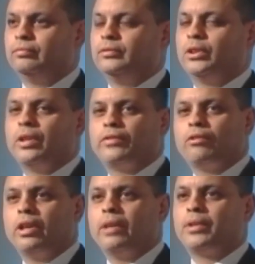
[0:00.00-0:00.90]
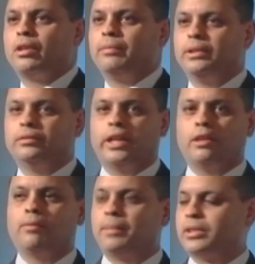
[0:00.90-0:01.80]
Don't have to run up to them and hand
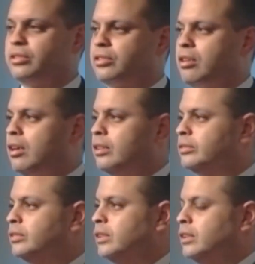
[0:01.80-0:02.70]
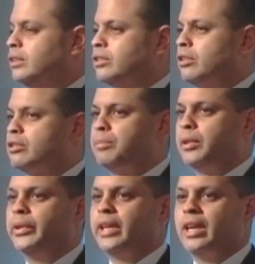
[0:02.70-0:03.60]
them a business card and start
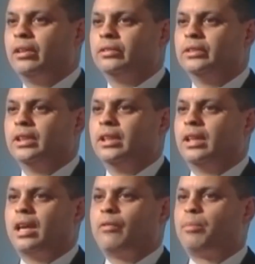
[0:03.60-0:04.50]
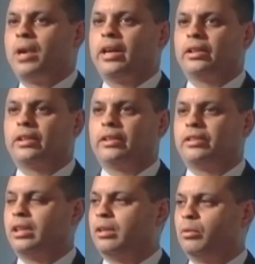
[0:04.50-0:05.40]
spewing out. I have a product that
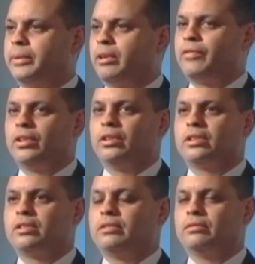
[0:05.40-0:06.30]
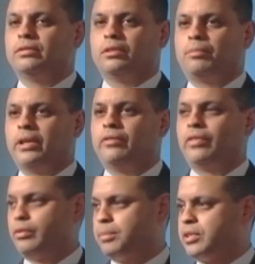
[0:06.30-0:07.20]
would be great for your list, and it'd pay you
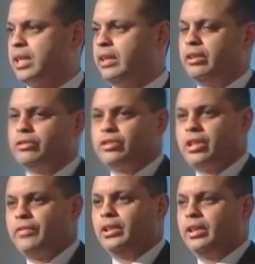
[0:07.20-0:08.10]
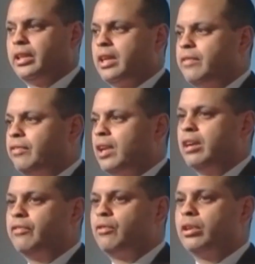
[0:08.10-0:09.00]
50%, and here's the JV link, and I have a
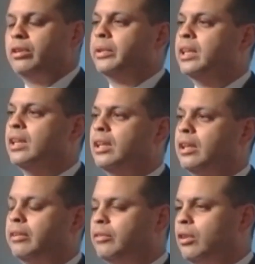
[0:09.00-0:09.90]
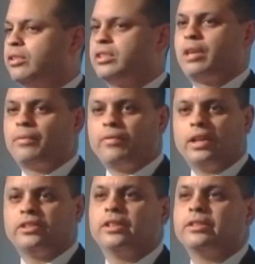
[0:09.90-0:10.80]
flyer for you, and all this type of
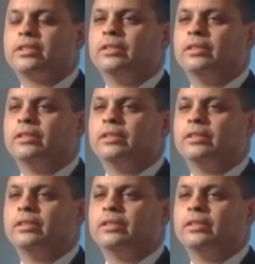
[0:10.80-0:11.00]
nonsense.